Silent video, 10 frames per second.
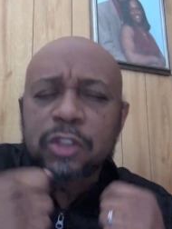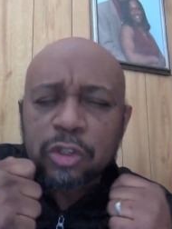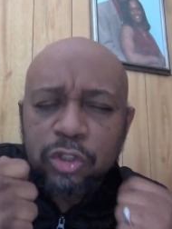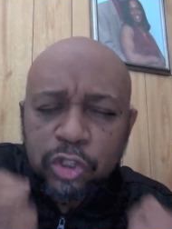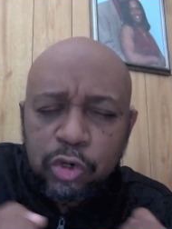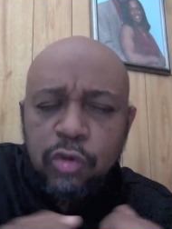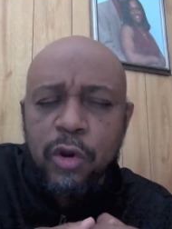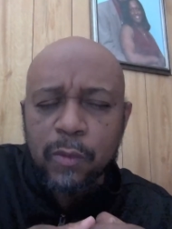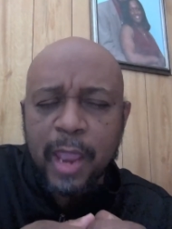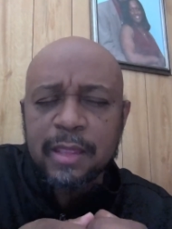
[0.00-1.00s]
to do
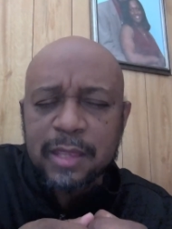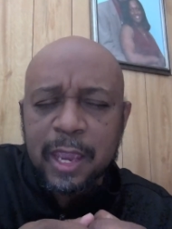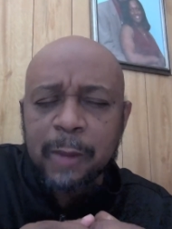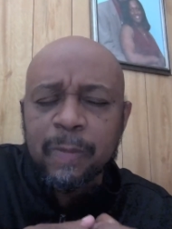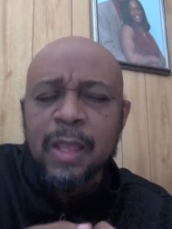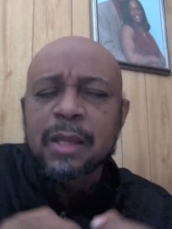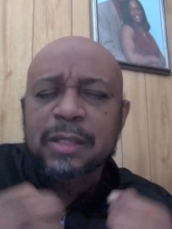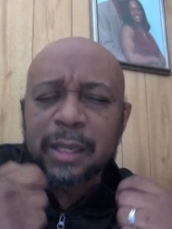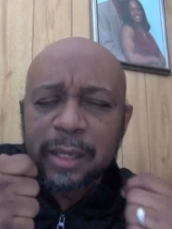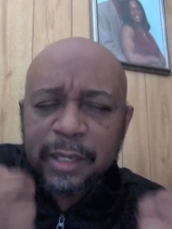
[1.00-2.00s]
the right thing,
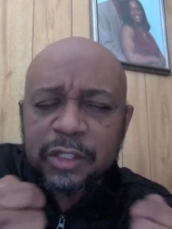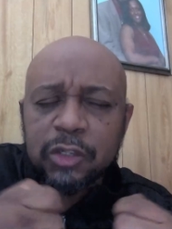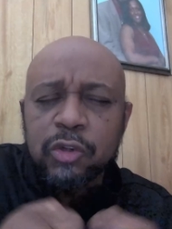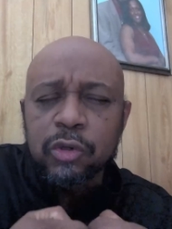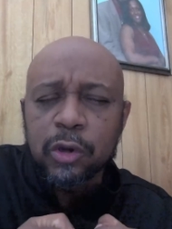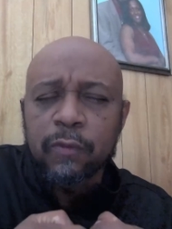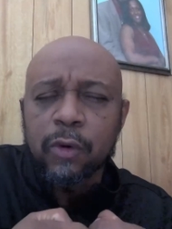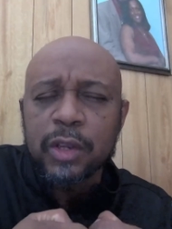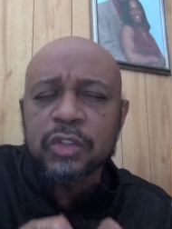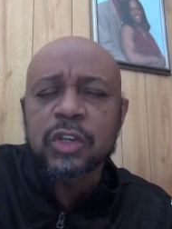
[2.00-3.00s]
to listen to your
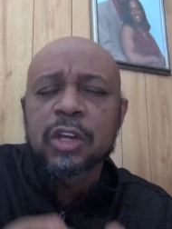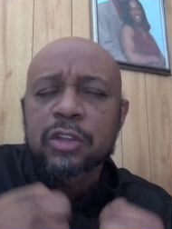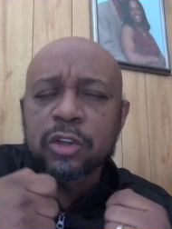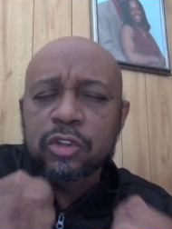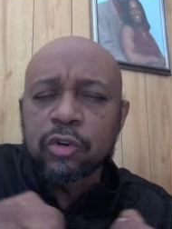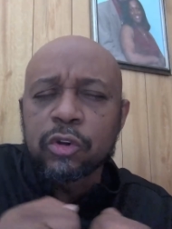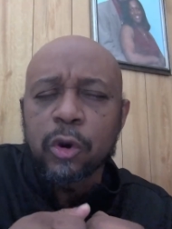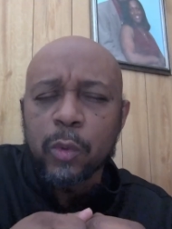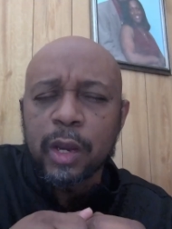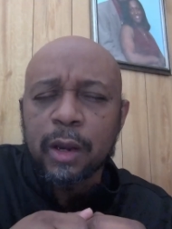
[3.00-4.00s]
voice, to do
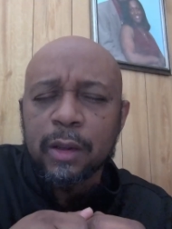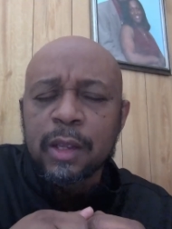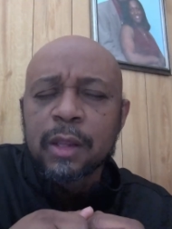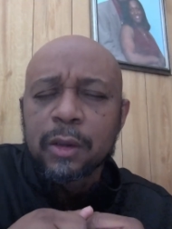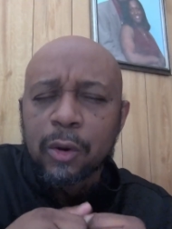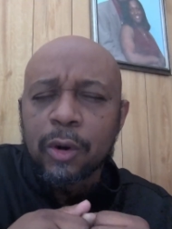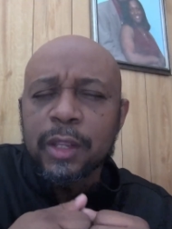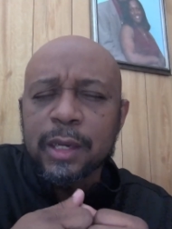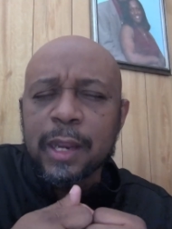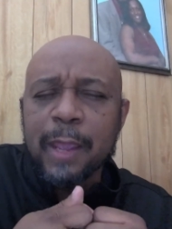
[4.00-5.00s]
your will. Lord,
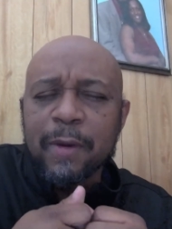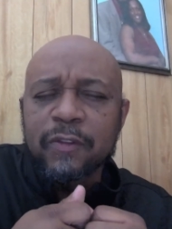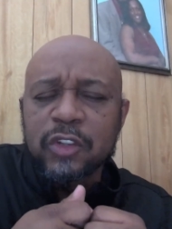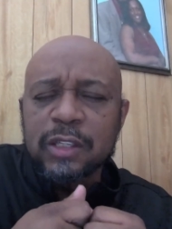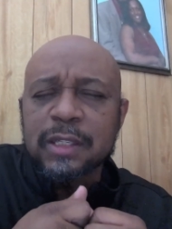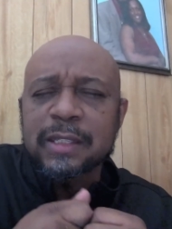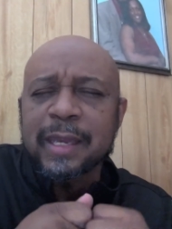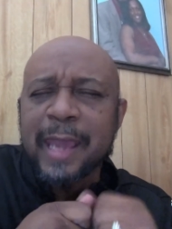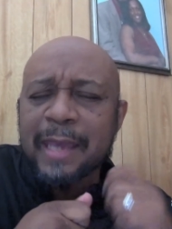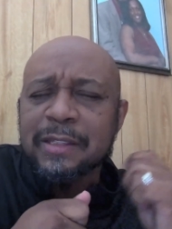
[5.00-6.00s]
in the name of Jesus, to
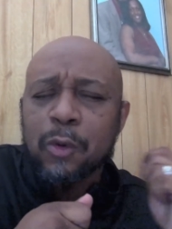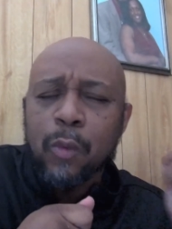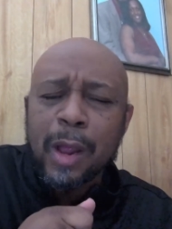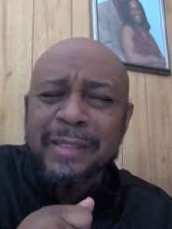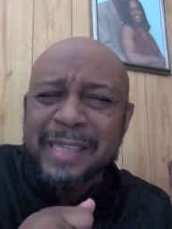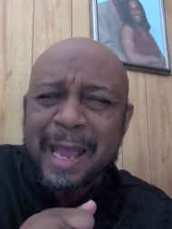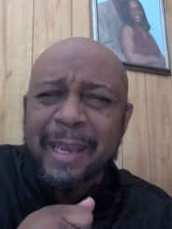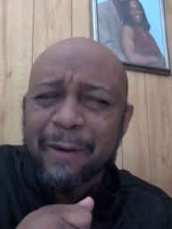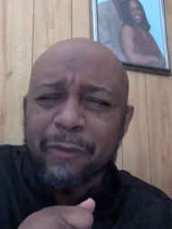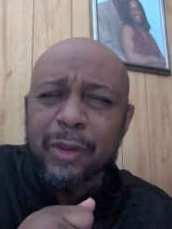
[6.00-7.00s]
cast
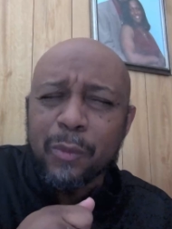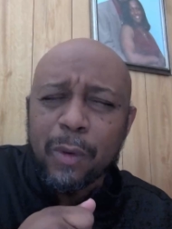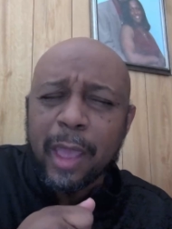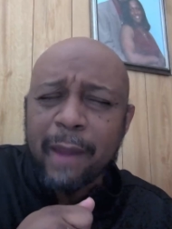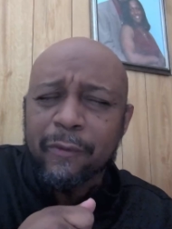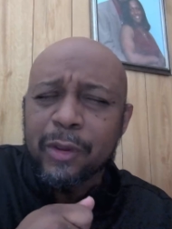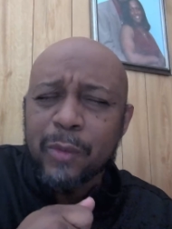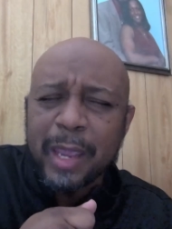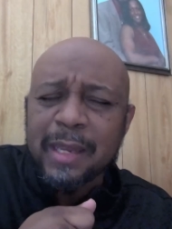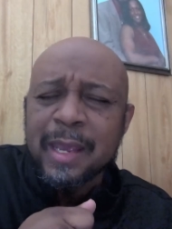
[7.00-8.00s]
aside every, every
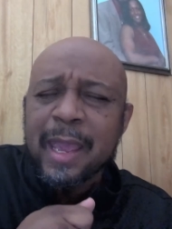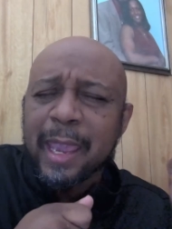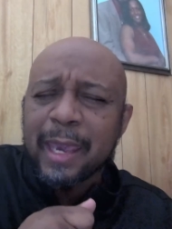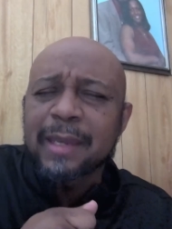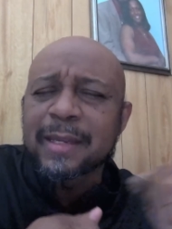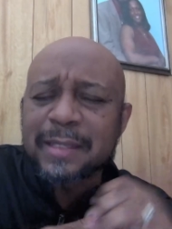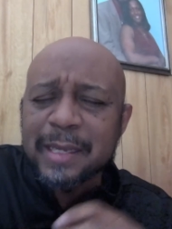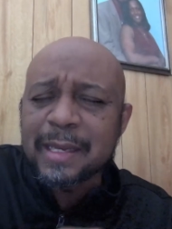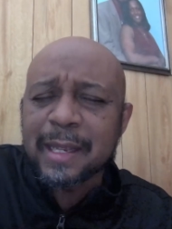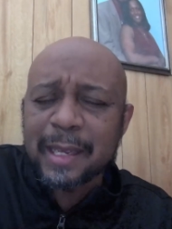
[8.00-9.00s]
weight and the
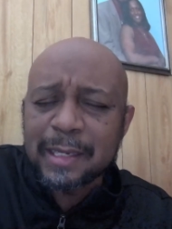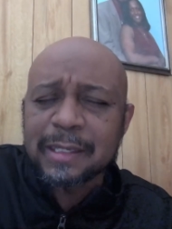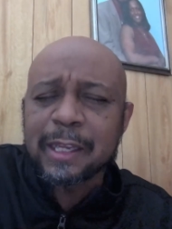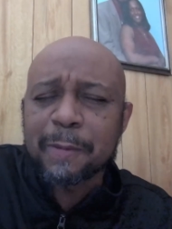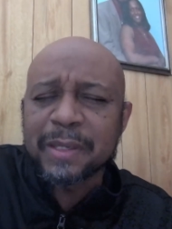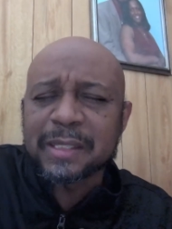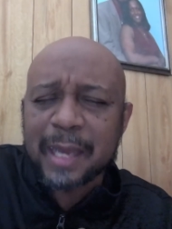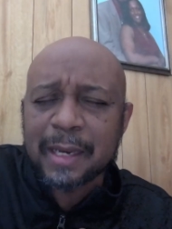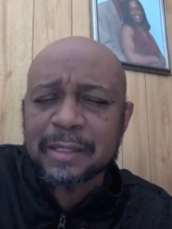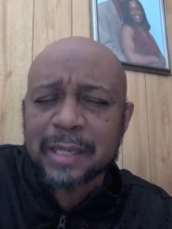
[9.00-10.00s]
sin that easily
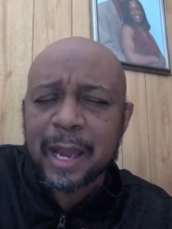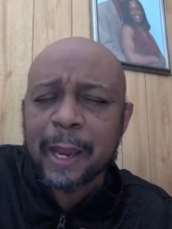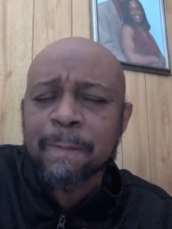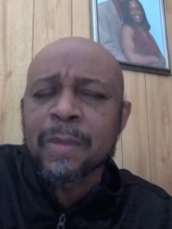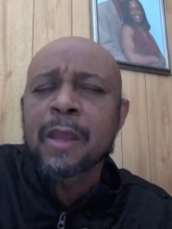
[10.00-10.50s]
beset us, God,